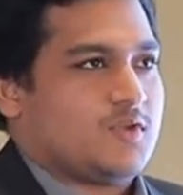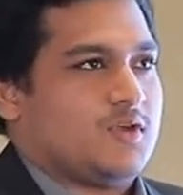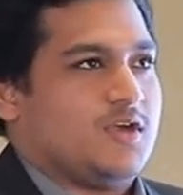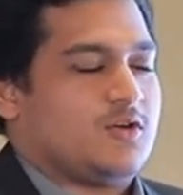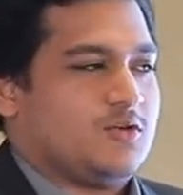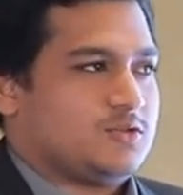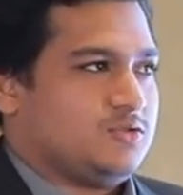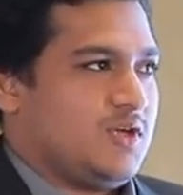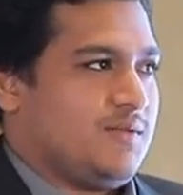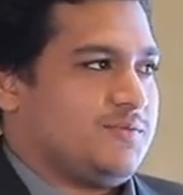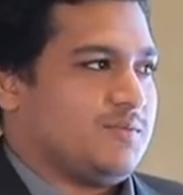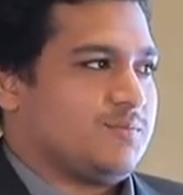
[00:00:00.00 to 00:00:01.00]
It also
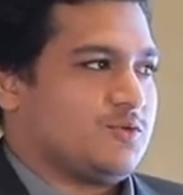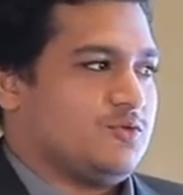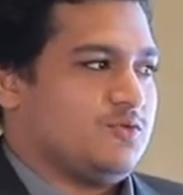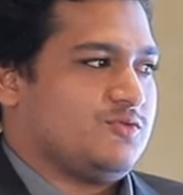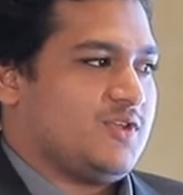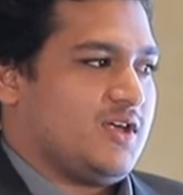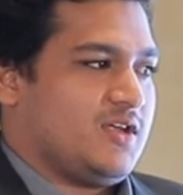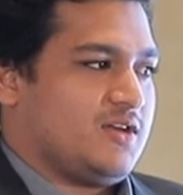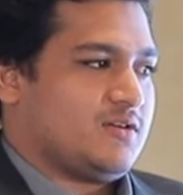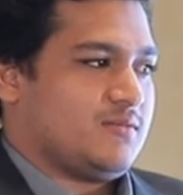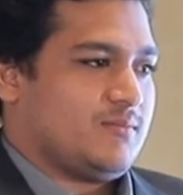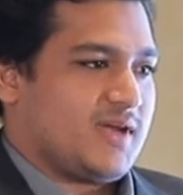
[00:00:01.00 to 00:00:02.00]
helps improve their
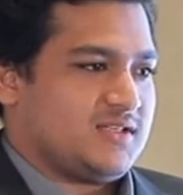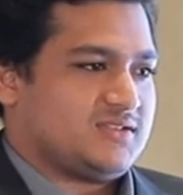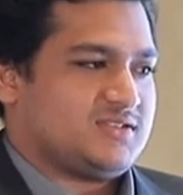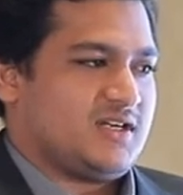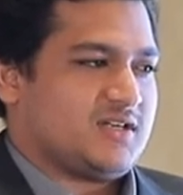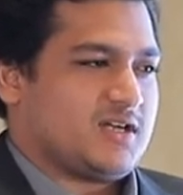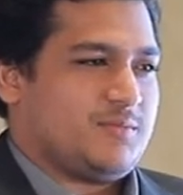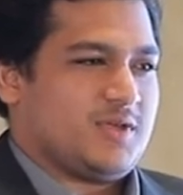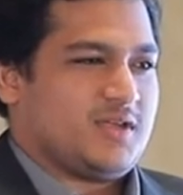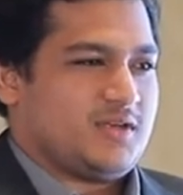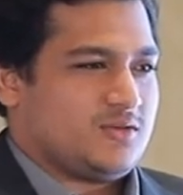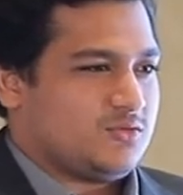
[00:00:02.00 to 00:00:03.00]
mindset
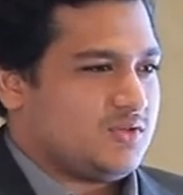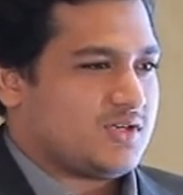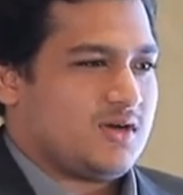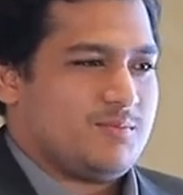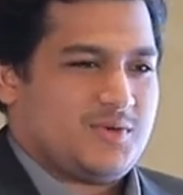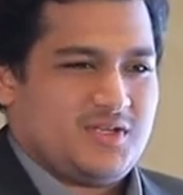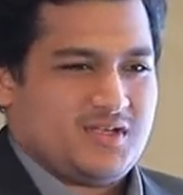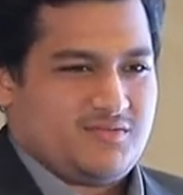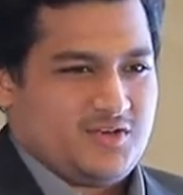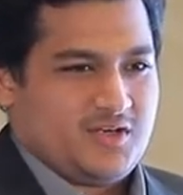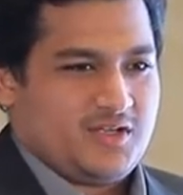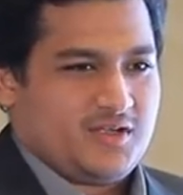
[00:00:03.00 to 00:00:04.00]
coming into the company
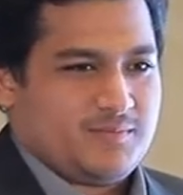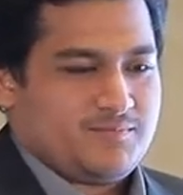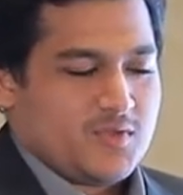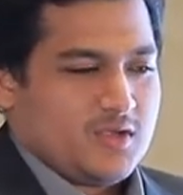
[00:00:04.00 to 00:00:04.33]
every day.